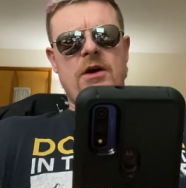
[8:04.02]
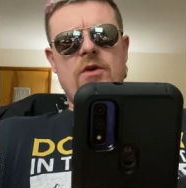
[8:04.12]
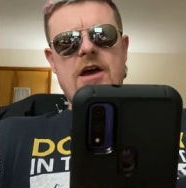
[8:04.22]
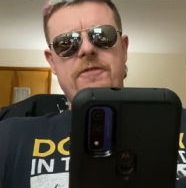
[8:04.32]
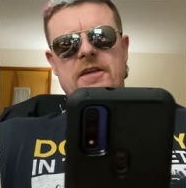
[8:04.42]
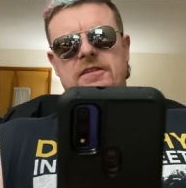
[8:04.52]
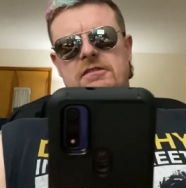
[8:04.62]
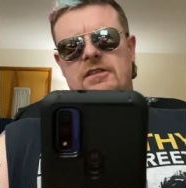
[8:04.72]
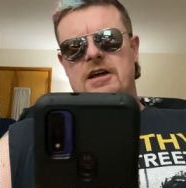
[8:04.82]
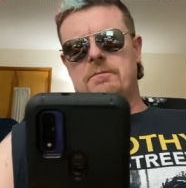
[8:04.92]
wife has
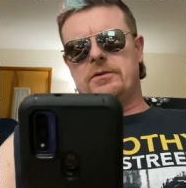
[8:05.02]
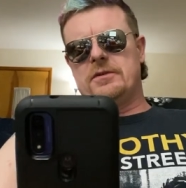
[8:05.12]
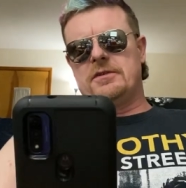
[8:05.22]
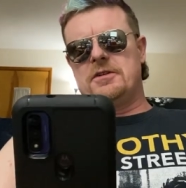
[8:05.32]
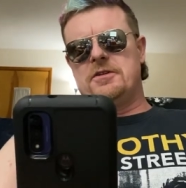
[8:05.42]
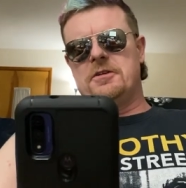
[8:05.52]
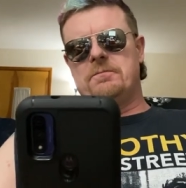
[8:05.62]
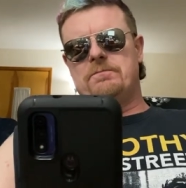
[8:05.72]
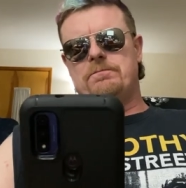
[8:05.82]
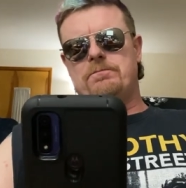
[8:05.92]
this lump on
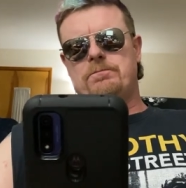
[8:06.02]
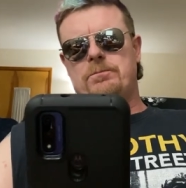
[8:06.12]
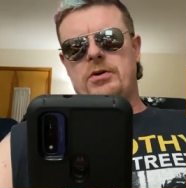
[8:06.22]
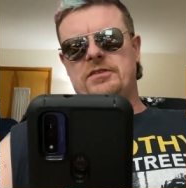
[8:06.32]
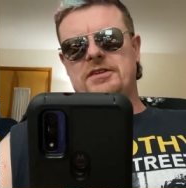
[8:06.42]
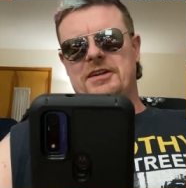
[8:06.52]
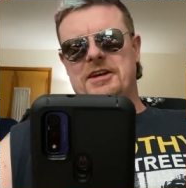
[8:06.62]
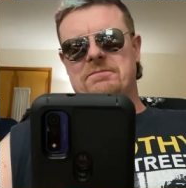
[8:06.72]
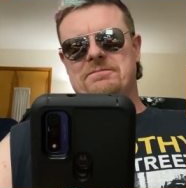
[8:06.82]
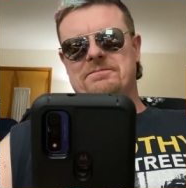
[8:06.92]
her pussy
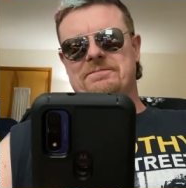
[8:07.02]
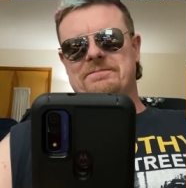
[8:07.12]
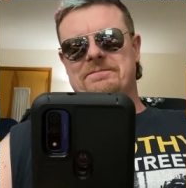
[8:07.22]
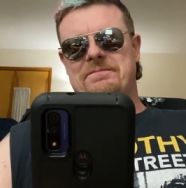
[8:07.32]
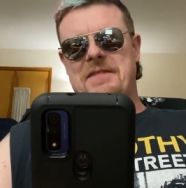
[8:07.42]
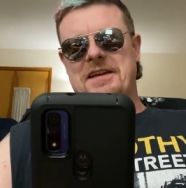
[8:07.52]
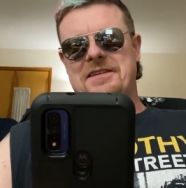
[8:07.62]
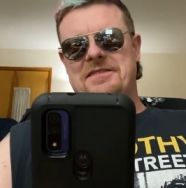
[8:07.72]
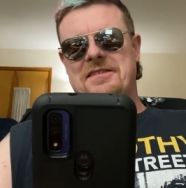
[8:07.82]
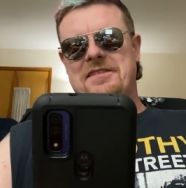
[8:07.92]
lip that
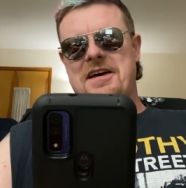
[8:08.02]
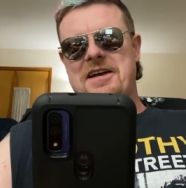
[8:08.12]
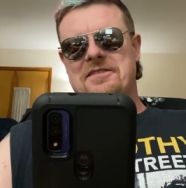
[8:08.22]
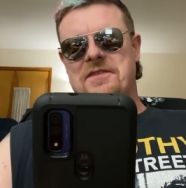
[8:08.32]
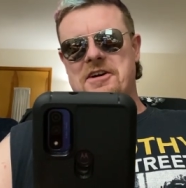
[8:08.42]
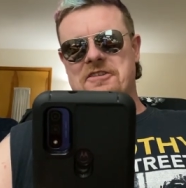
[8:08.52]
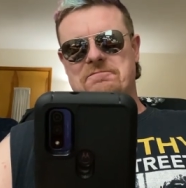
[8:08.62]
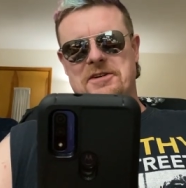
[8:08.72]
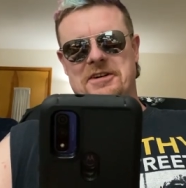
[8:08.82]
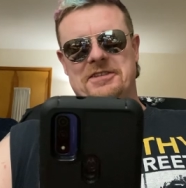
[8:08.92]
is the size of a
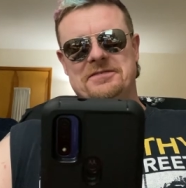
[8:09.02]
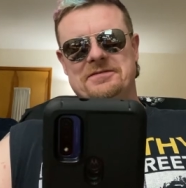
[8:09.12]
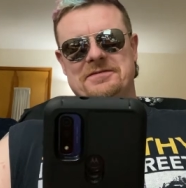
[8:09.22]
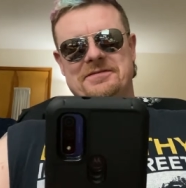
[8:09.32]
golf ball.